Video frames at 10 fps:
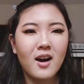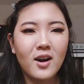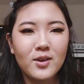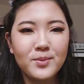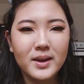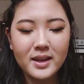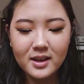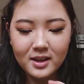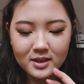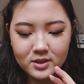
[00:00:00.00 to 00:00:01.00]
Oh my
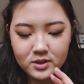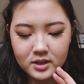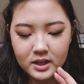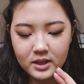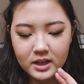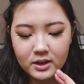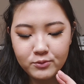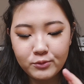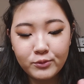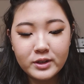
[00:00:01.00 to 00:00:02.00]
gosh, and I
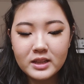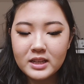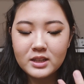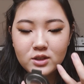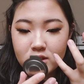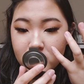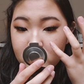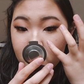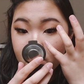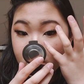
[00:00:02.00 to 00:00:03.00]
really just
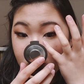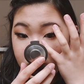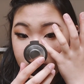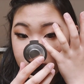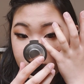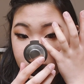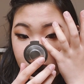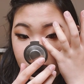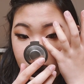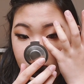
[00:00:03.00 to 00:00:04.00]
so ever so
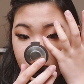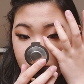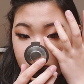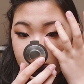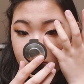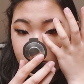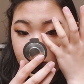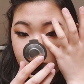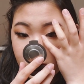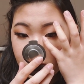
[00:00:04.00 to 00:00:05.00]
slightly kind of want to do
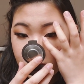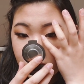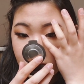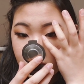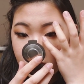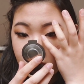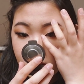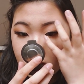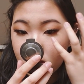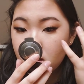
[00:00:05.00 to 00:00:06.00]

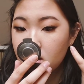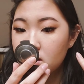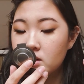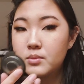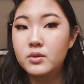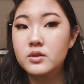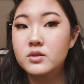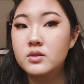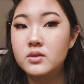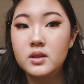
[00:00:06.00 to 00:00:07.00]
the inner
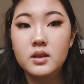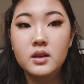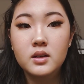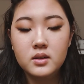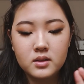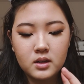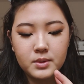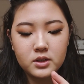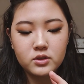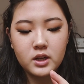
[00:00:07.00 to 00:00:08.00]
portions right there. I'm
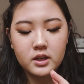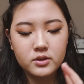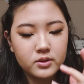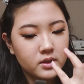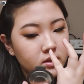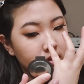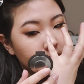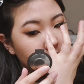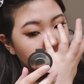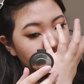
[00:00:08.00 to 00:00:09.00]
actually kind of doing it
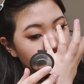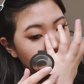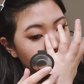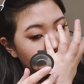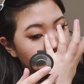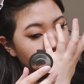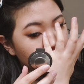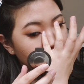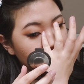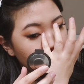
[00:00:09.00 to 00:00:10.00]

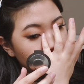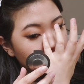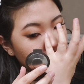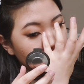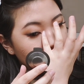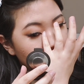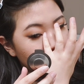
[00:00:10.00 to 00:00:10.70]
far away.